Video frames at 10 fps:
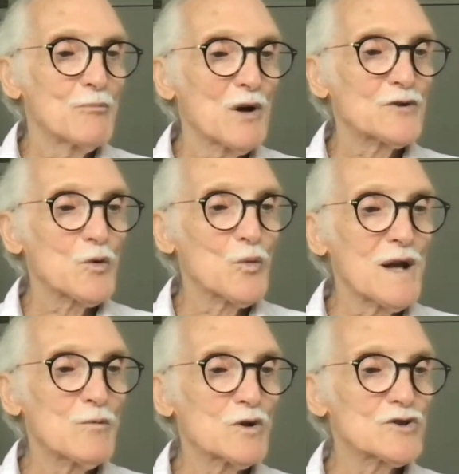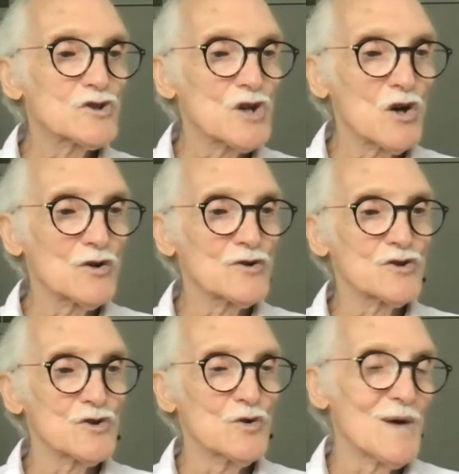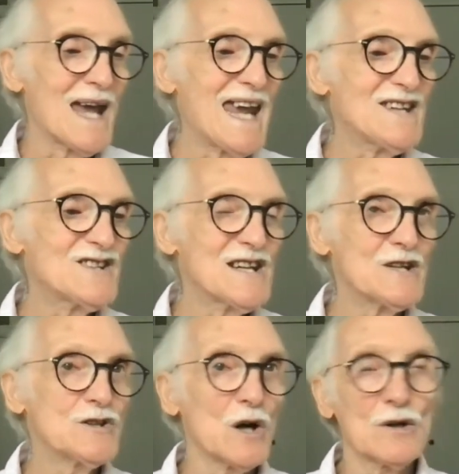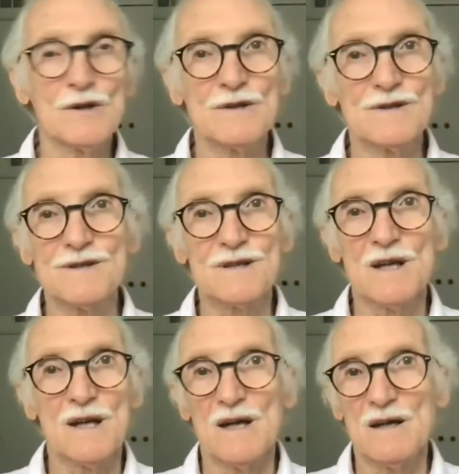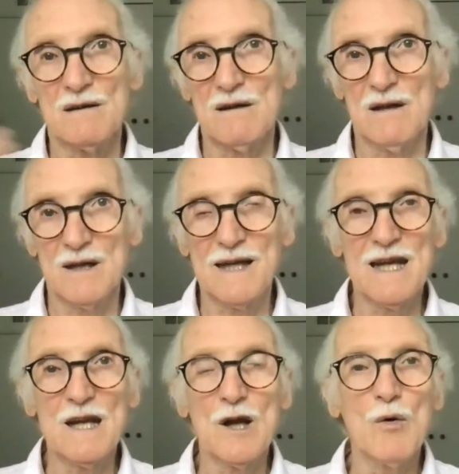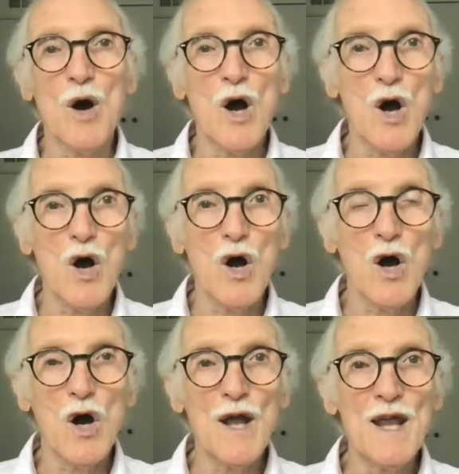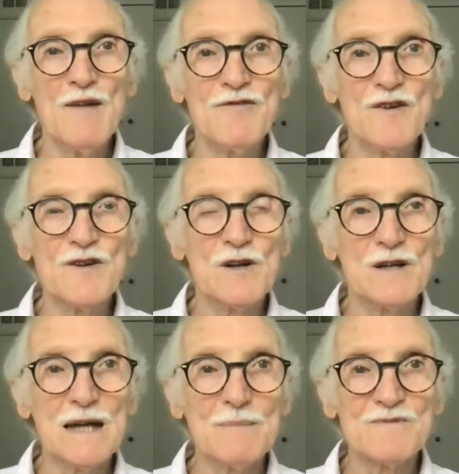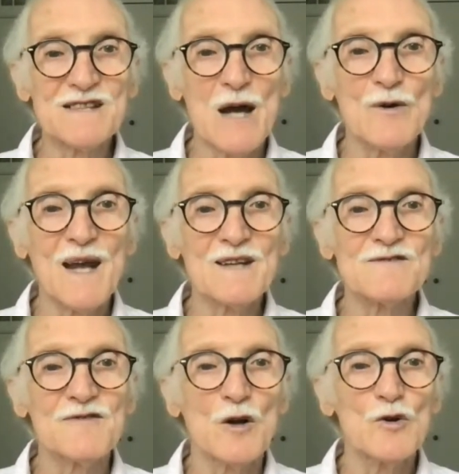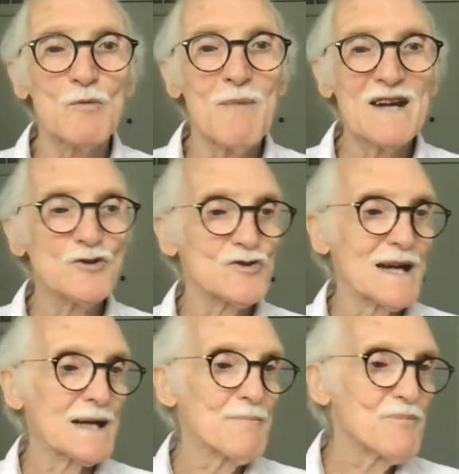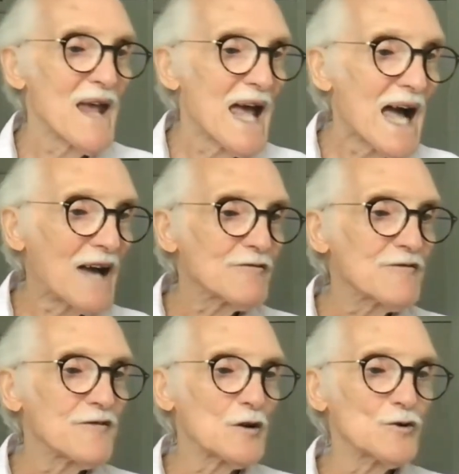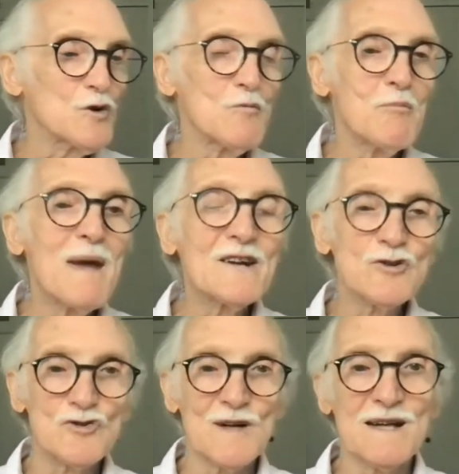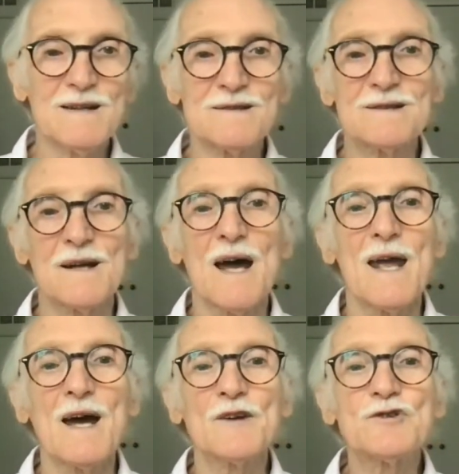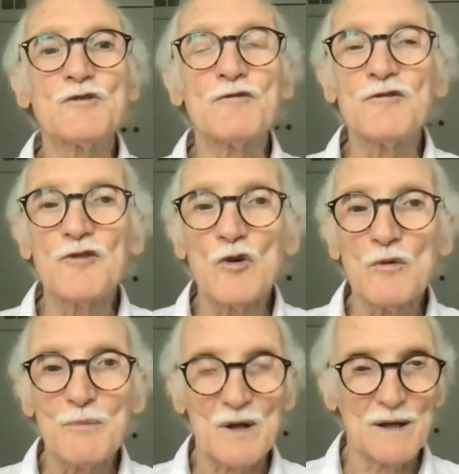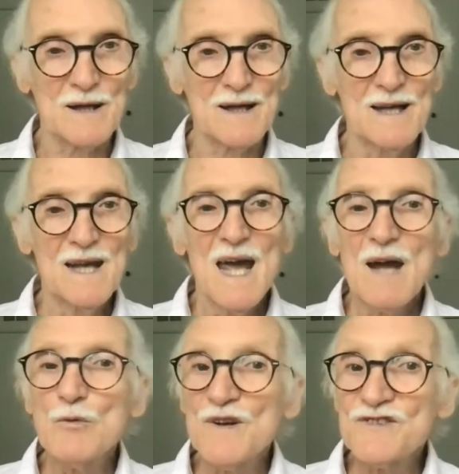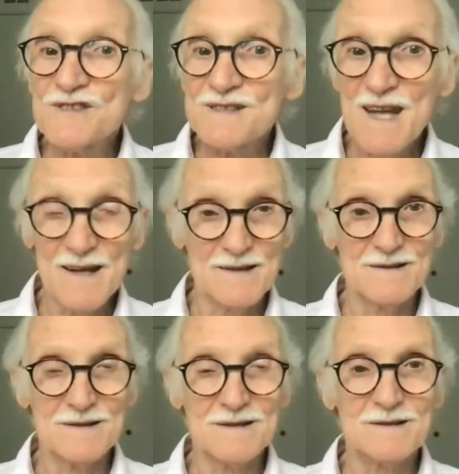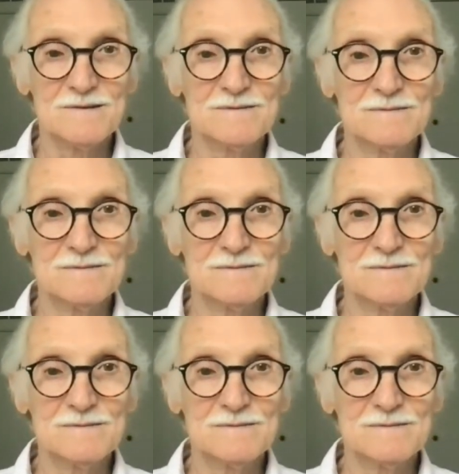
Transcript: but we will charge you $80 a kilo, or if it comes out as volumetric. And volumetric is an IATA formula which says